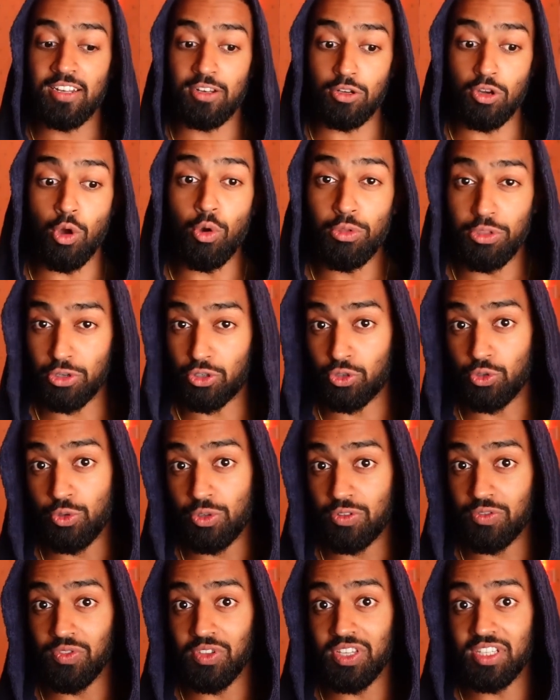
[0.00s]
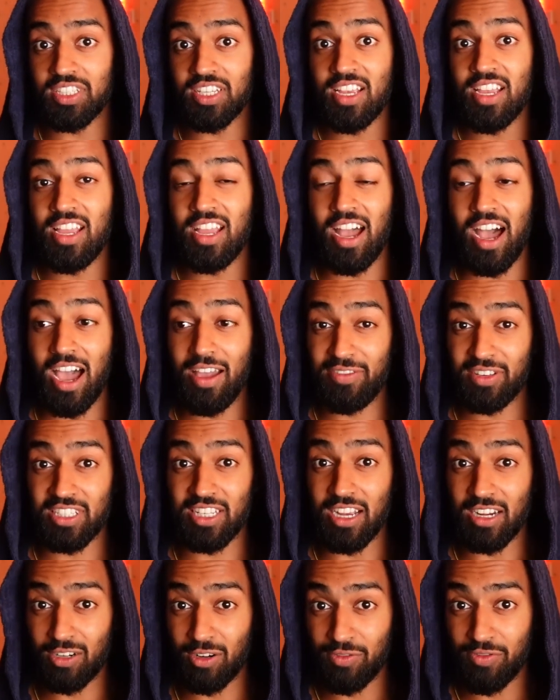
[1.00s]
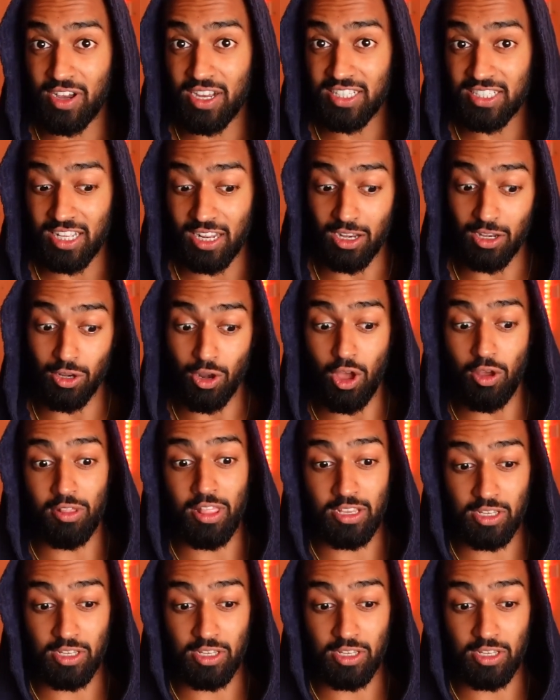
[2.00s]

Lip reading: know the truth of this. I've sacrificed a lot.